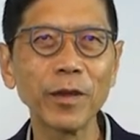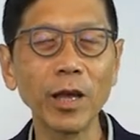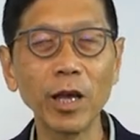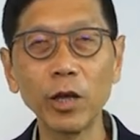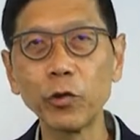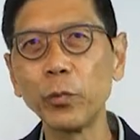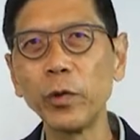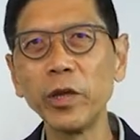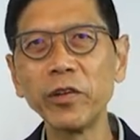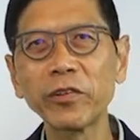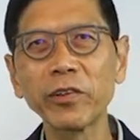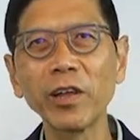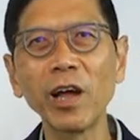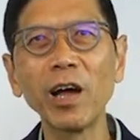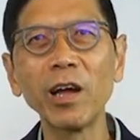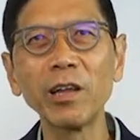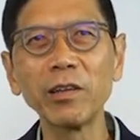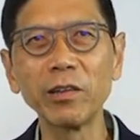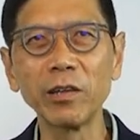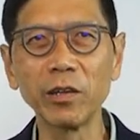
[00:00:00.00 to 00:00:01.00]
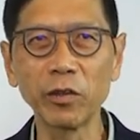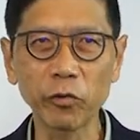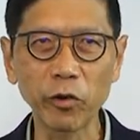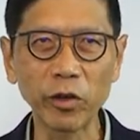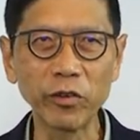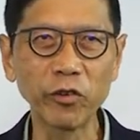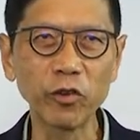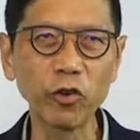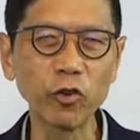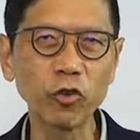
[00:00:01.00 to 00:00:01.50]
As we start the
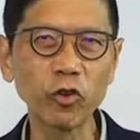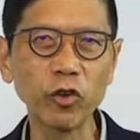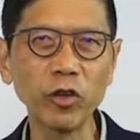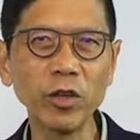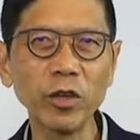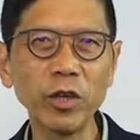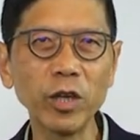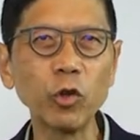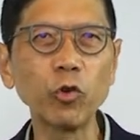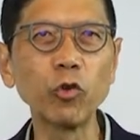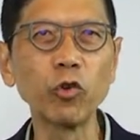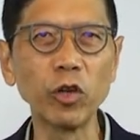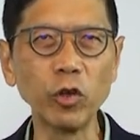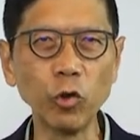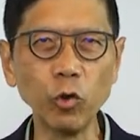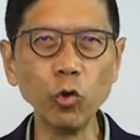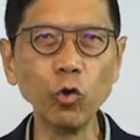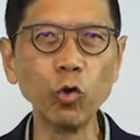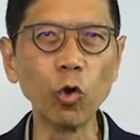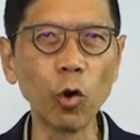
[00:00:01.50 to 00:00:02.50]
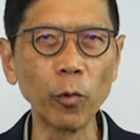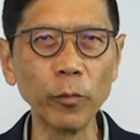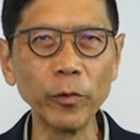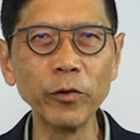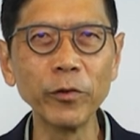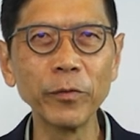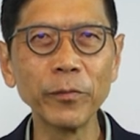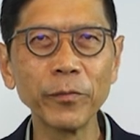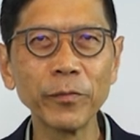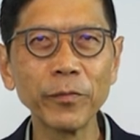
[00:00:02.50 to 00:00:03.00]
transition into the new
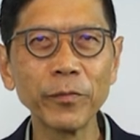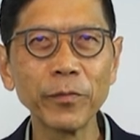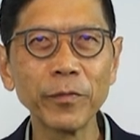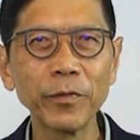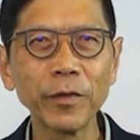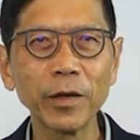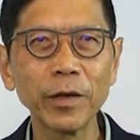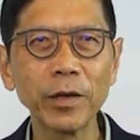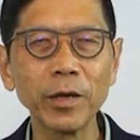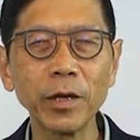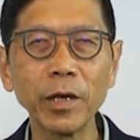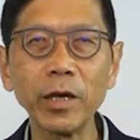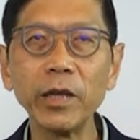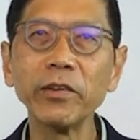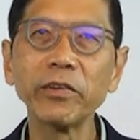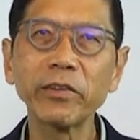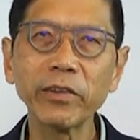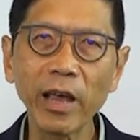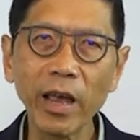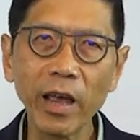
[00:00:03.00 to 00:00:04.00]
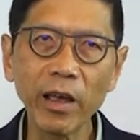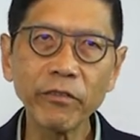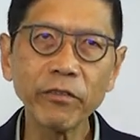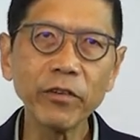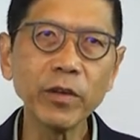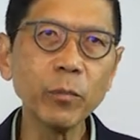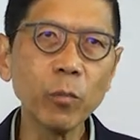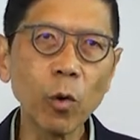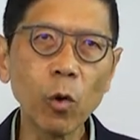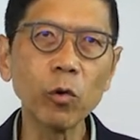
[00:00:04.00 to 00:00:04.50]
normal, it is
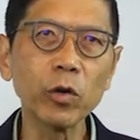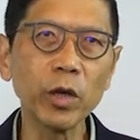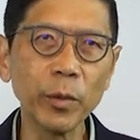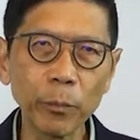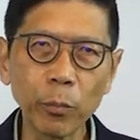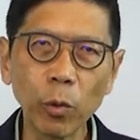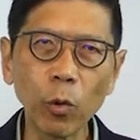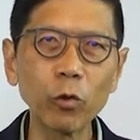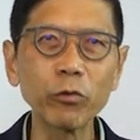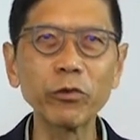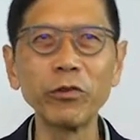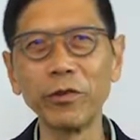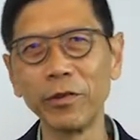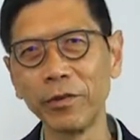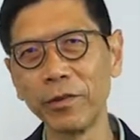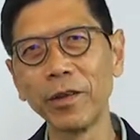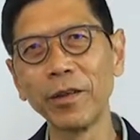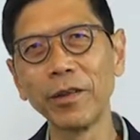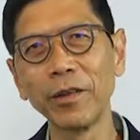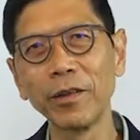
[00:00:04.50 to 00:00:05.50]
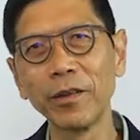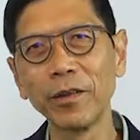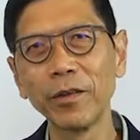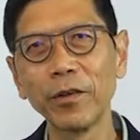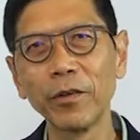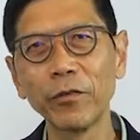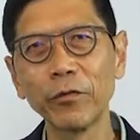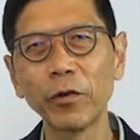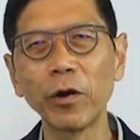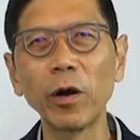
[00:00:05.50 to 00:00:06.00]
ever more important
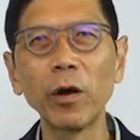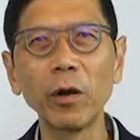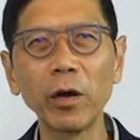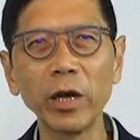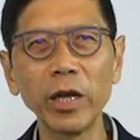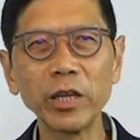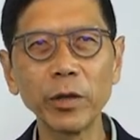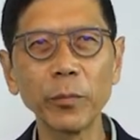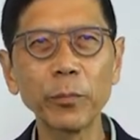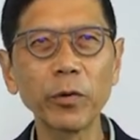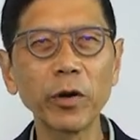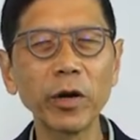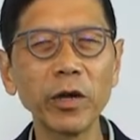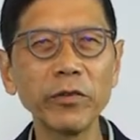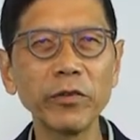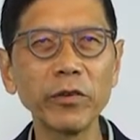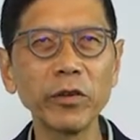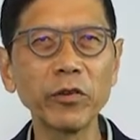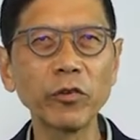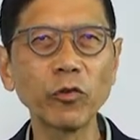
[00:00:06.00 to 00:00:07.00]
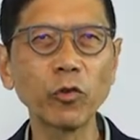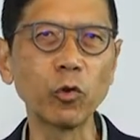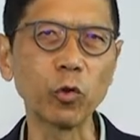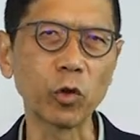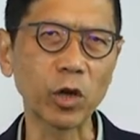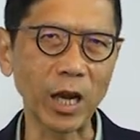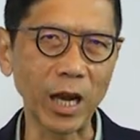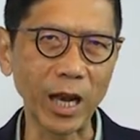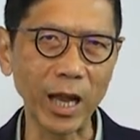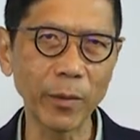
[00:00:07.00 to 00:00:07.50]
for our enterprises to
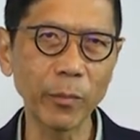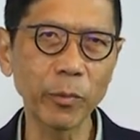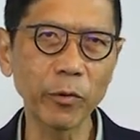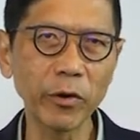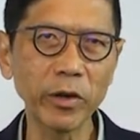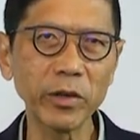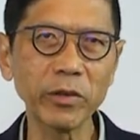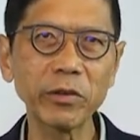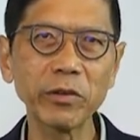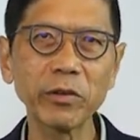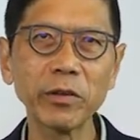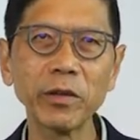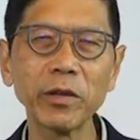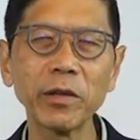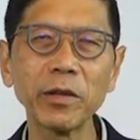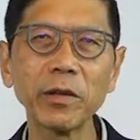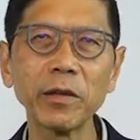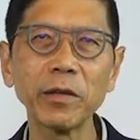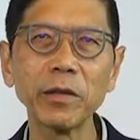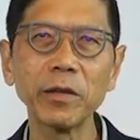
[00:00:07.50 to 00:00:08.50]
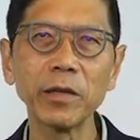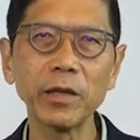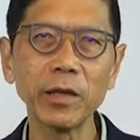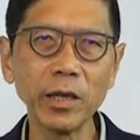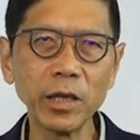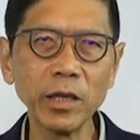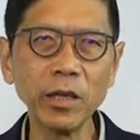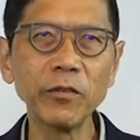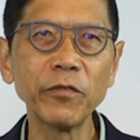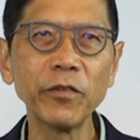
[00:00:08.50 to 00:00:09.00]
collaborate,
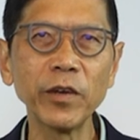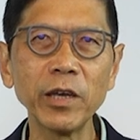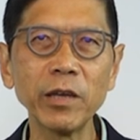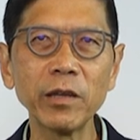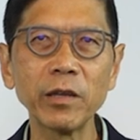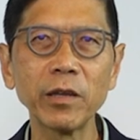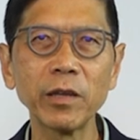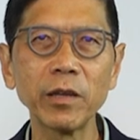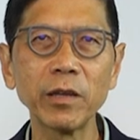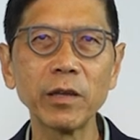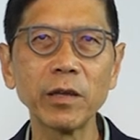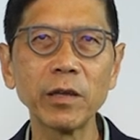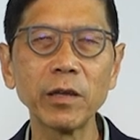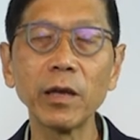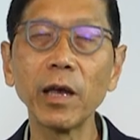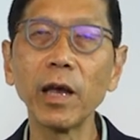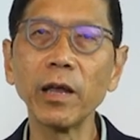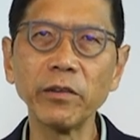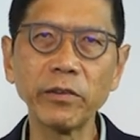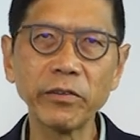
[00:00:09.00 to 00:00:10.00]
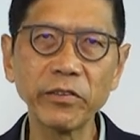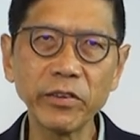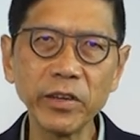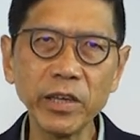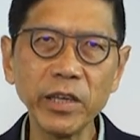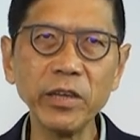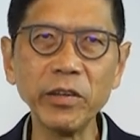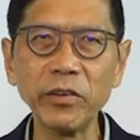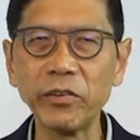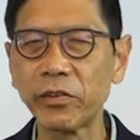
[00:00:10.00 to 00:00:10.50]
innovate, and
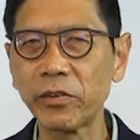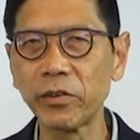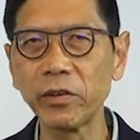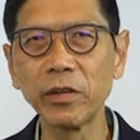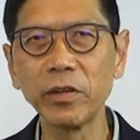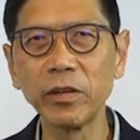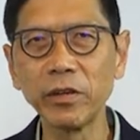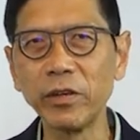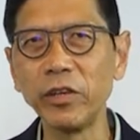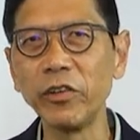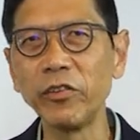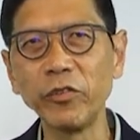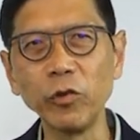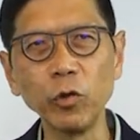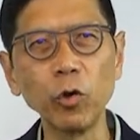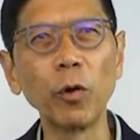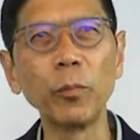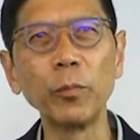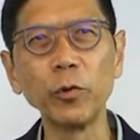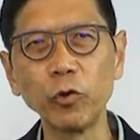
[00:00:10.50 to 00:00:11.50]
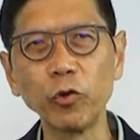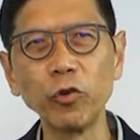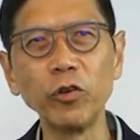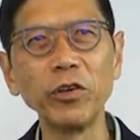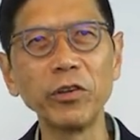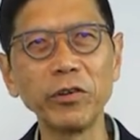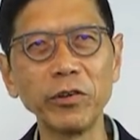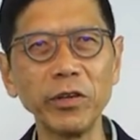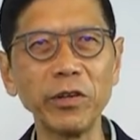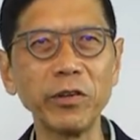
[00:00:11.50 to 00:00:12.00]
seize these new
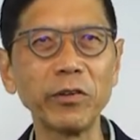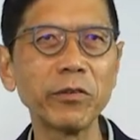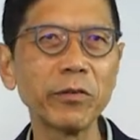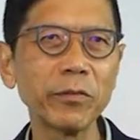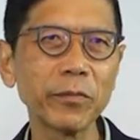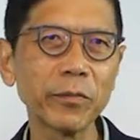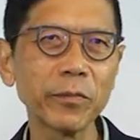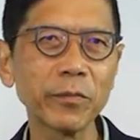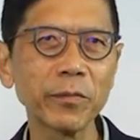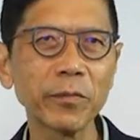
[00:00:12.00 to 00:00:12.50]
opportunities.